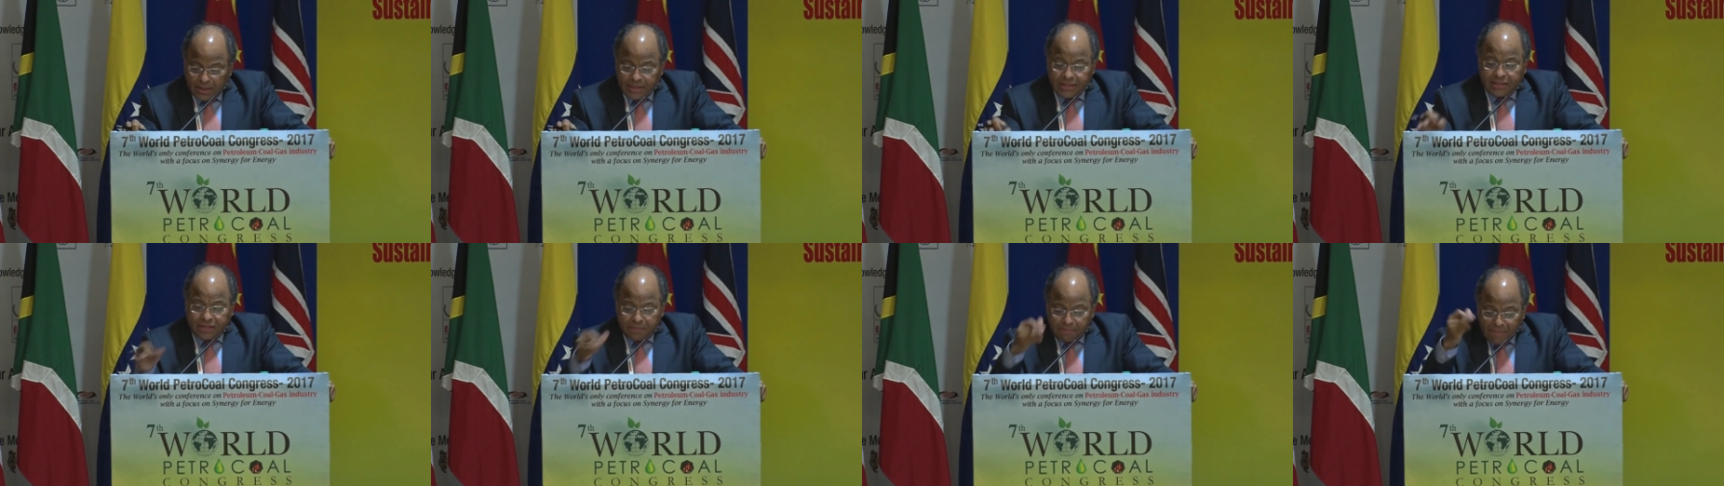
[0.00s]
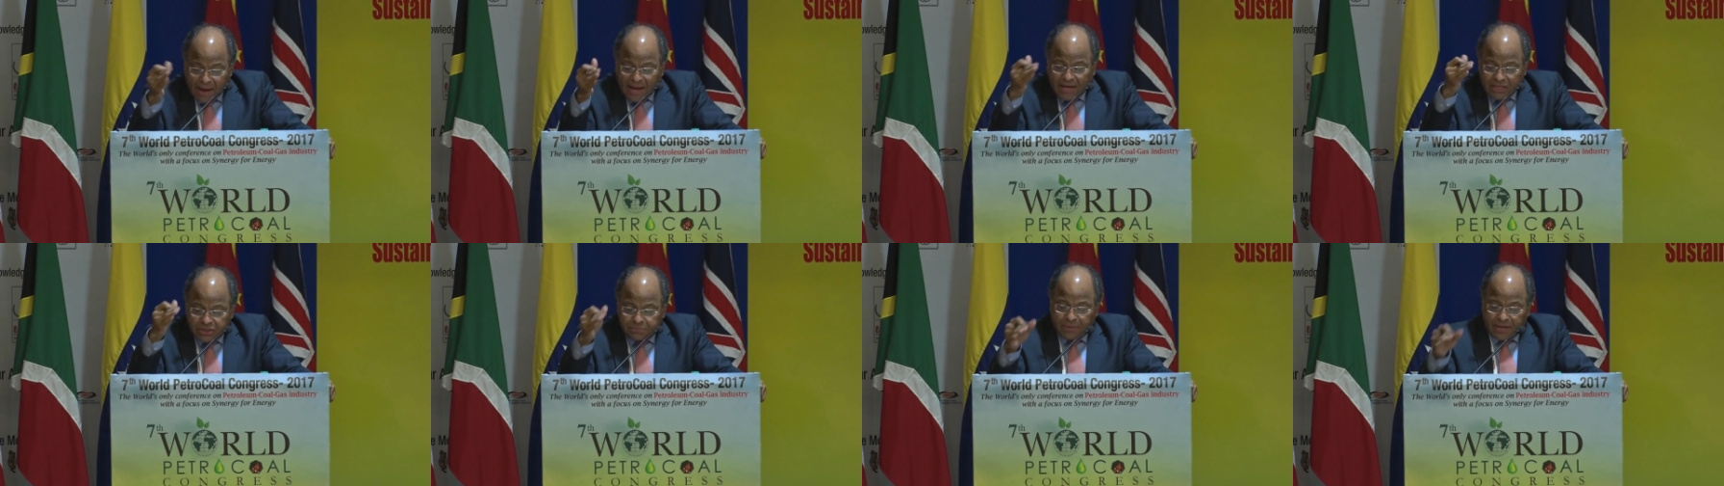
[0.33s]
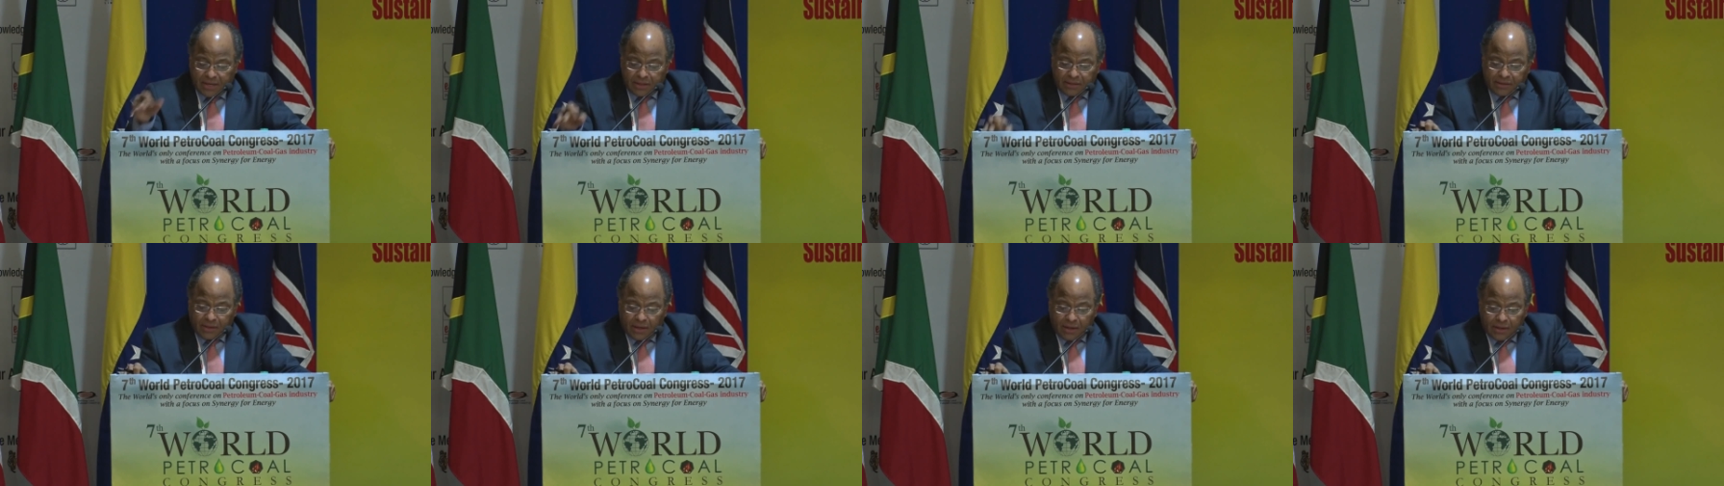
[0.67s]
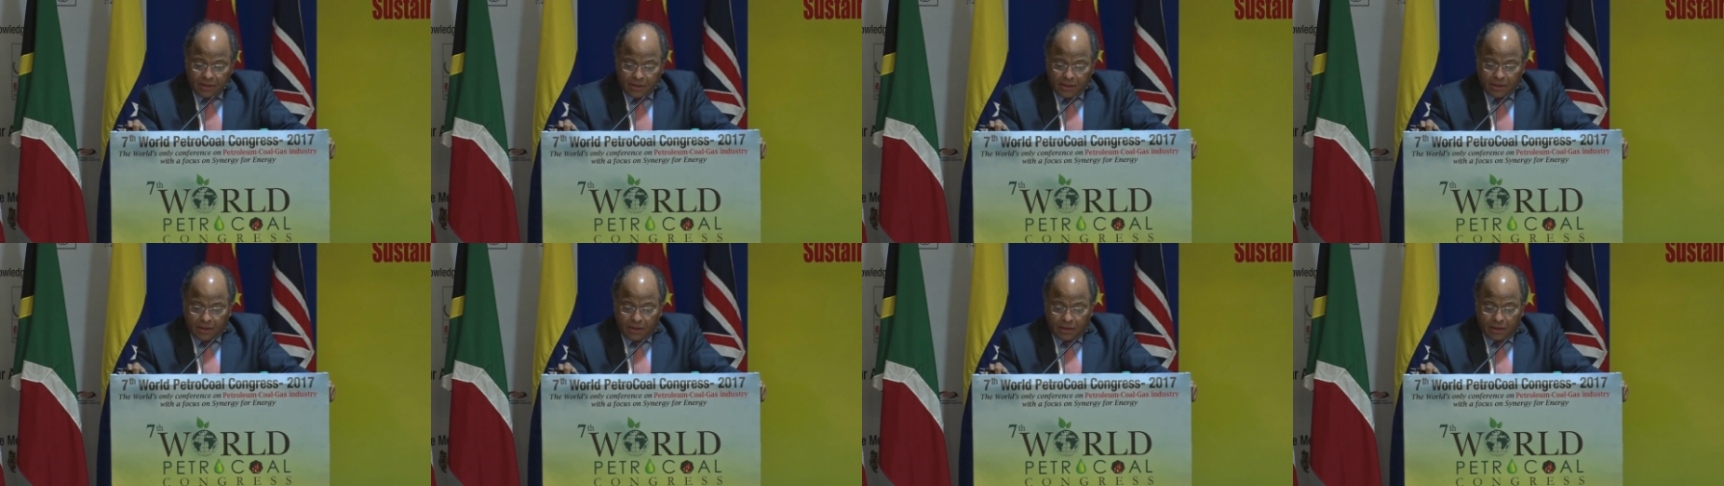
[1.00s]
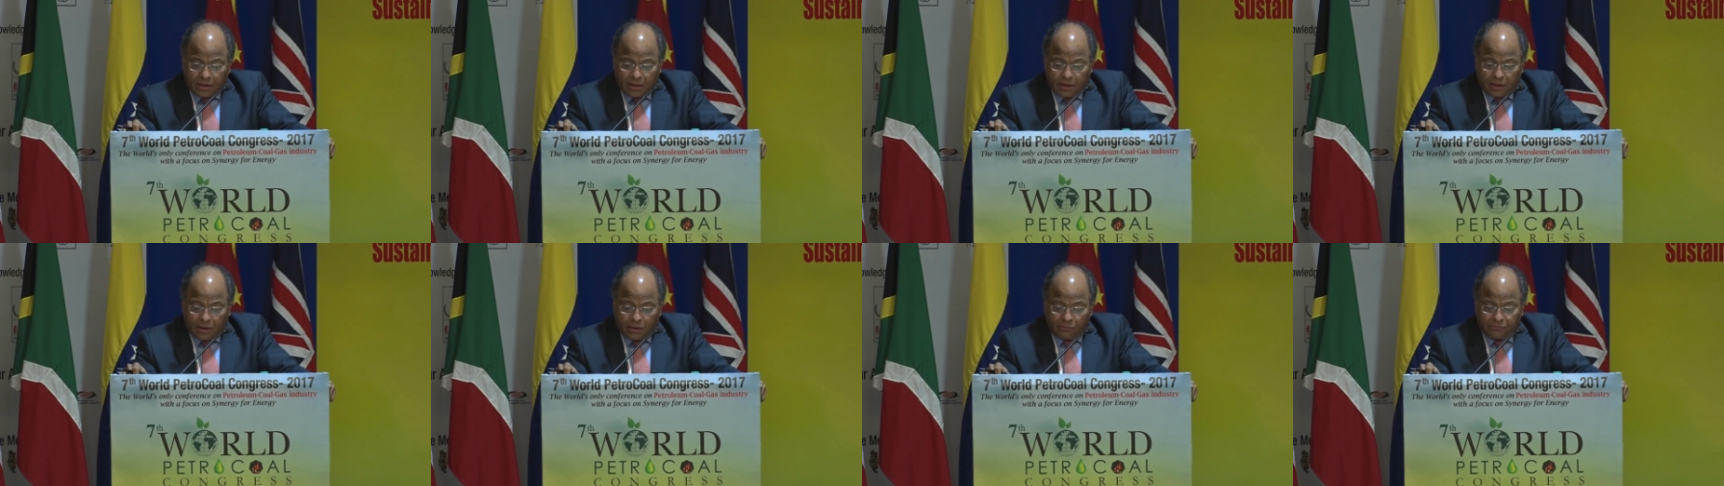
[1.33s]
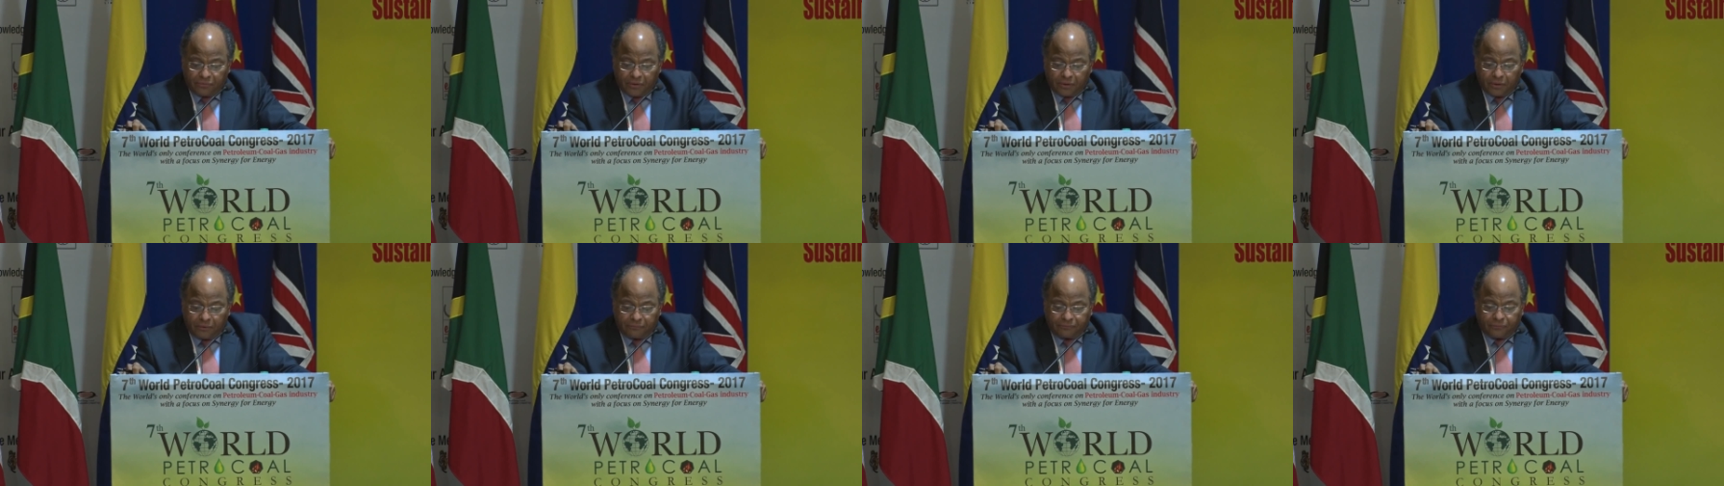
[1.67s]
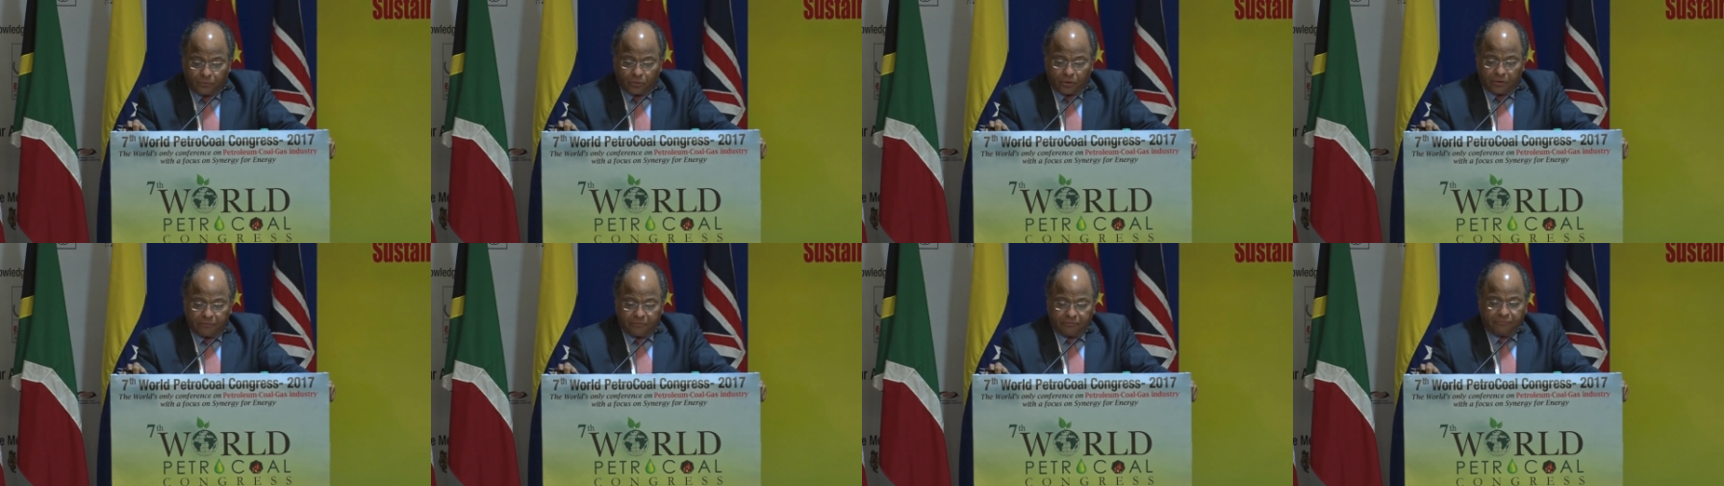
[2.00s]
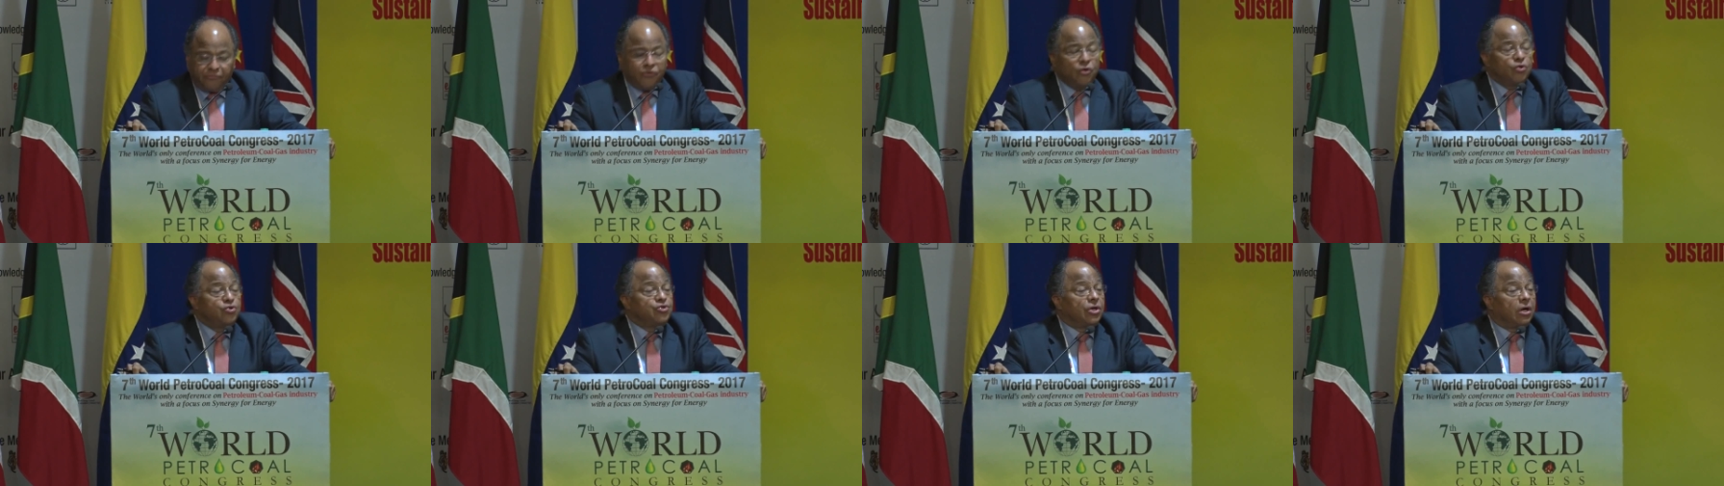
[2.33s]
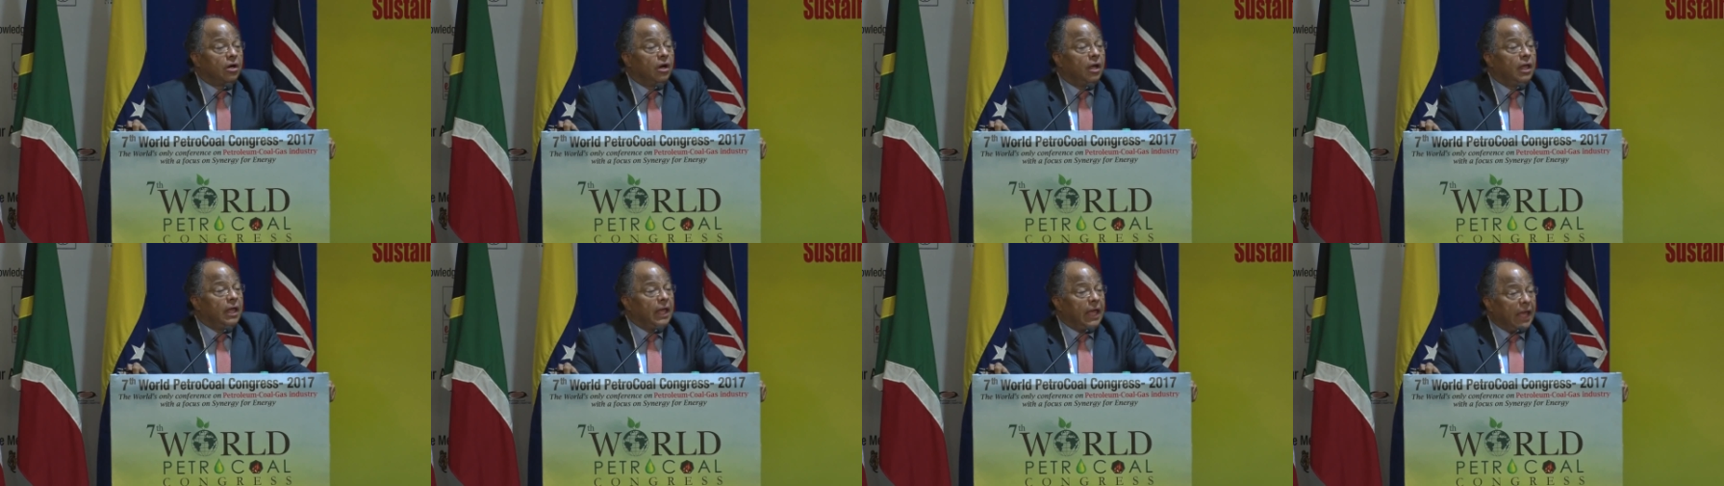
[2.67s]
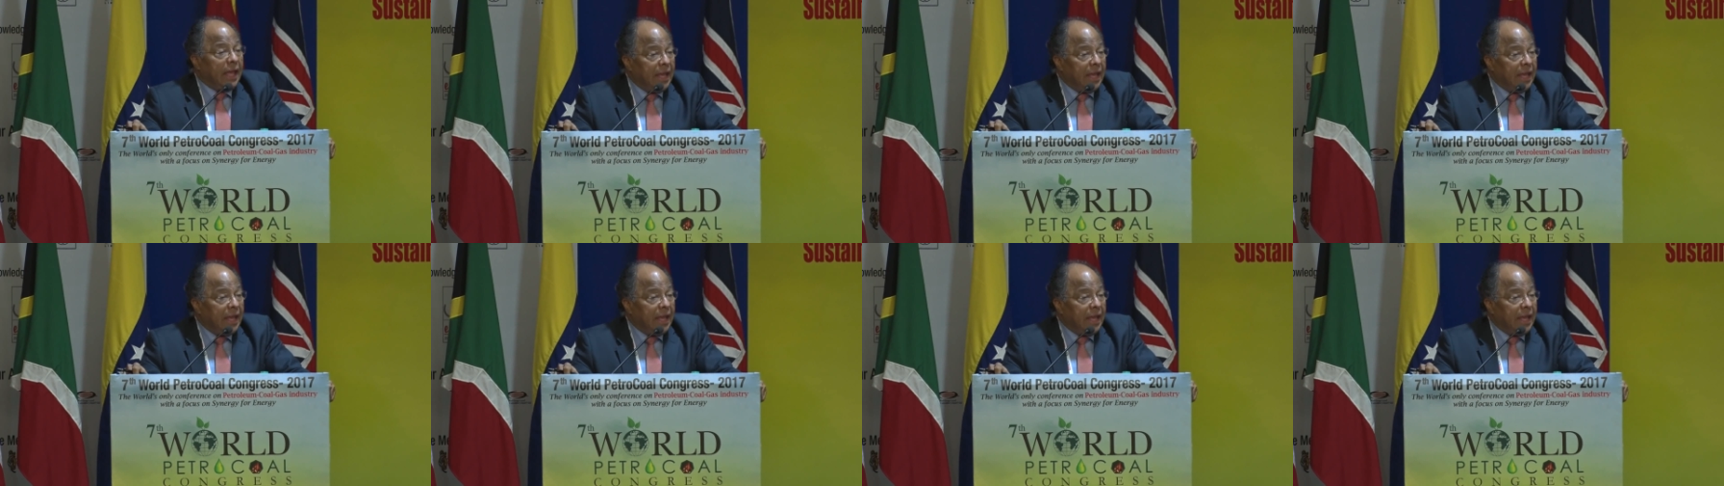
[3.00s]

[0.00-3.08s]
in the management of the for future